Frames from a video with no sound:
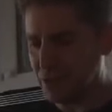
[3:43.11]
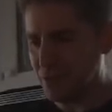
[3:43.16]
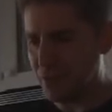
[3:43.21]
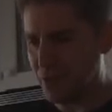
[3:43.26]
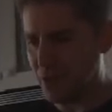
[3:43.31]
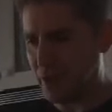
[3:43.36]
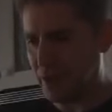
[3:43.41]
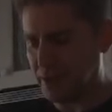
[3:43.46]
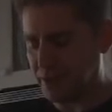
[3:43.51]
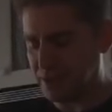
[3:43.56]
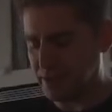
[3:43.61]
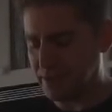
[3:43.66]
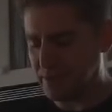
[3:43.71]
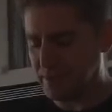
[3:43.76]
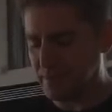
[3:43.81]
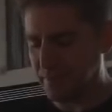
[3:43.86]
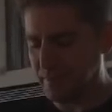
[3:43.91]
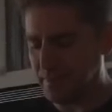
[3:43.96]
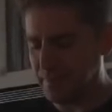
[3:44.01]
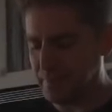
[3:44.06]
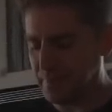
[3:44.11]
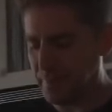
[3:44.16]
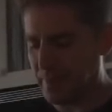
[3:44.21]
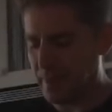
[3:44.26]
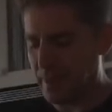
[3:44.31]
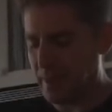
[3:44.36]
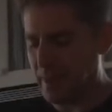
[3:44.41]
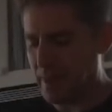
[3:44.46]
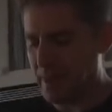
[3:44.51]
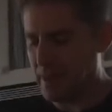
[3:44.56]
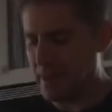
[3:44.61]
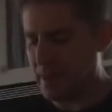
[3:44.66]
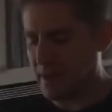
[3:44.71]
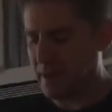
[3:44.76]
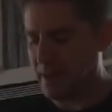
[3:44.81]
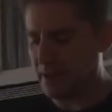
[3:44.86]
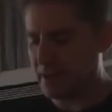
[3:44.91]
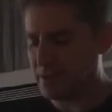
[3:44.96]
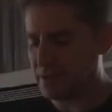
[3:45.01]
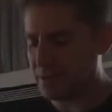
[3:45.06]
moist.
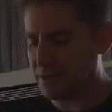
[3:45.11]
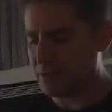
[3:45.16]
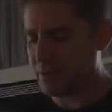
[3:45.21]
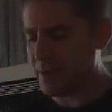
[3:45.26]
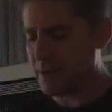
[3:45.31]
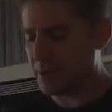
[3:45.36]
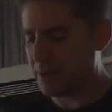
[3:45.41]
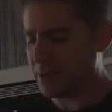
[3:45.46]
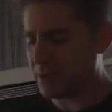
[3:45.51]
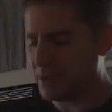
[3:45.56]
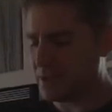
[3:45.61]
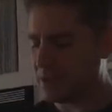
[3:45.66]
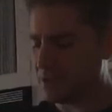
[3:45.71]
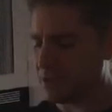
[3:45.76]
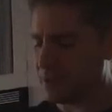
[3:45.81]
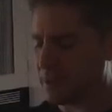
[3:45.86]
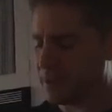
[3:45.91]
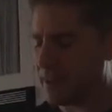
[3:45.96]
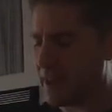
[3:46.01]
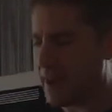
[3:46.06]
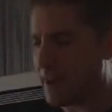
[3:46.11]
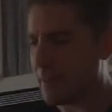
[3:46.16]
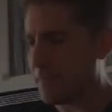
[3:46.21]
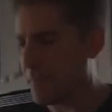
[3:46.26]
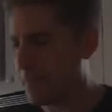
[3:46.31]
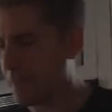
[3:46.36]
So the way I'm going to deal with that,